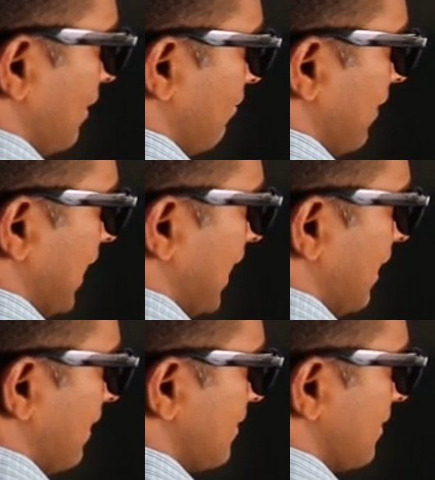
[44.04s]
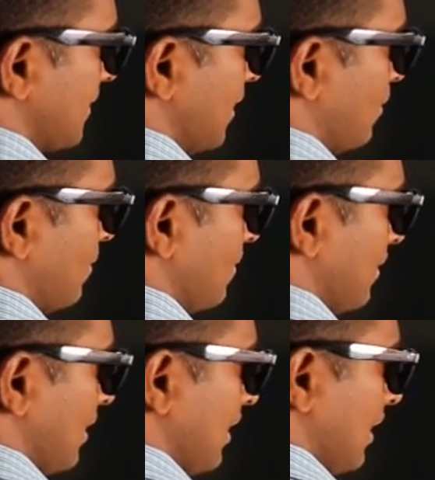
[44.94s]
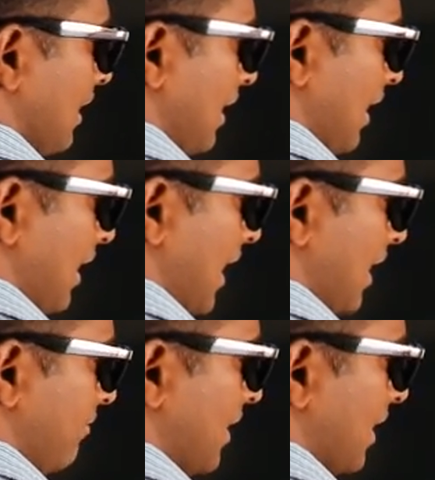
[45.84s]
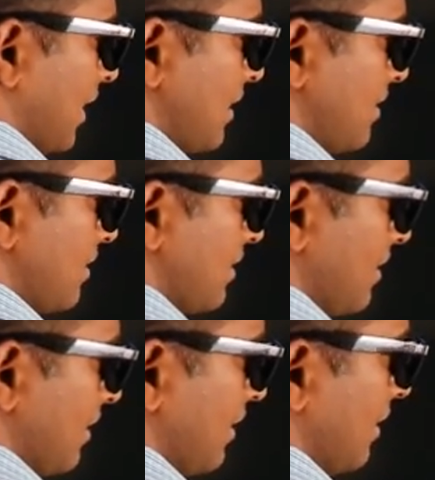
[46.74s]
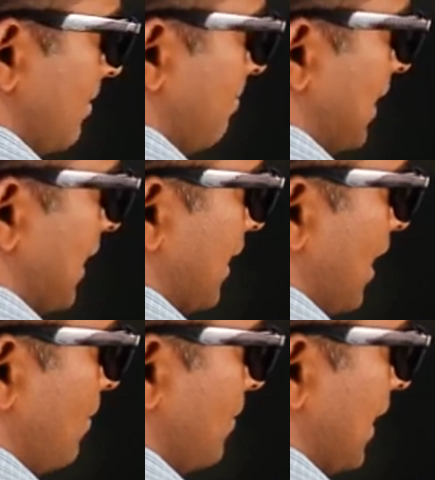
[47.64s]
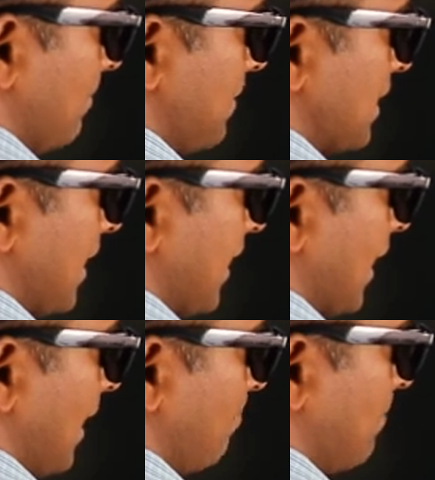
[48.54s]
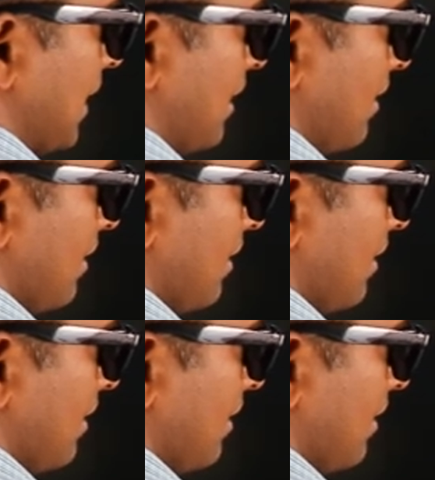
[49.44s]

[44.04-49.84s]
we get 0. After this, bring down the beside number,